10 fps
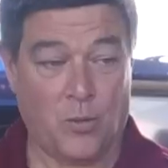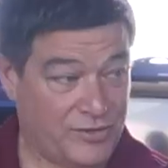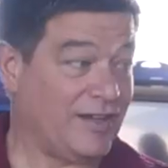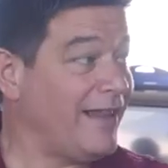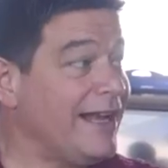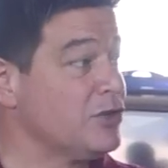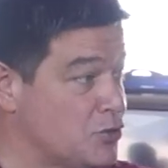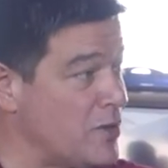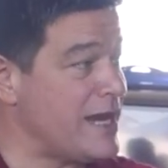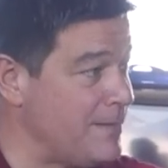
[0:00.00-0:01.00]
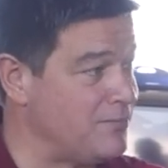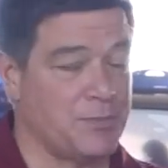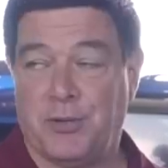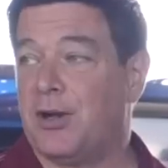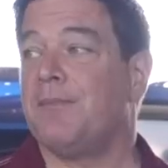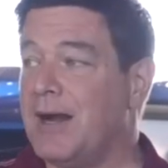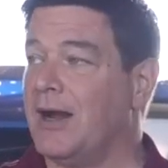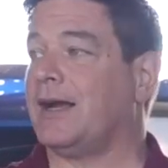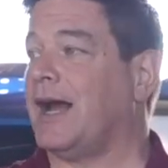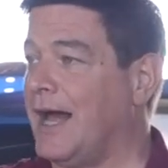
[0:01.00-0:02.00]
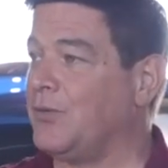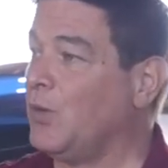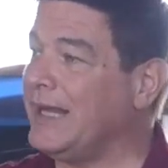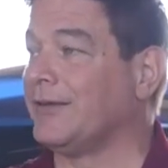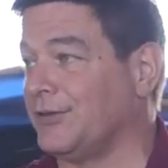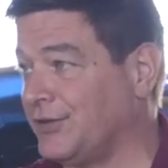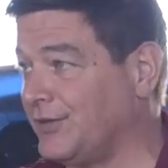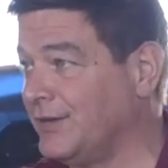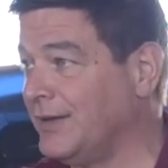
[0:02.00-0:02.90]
still had a dream to put America on wheels.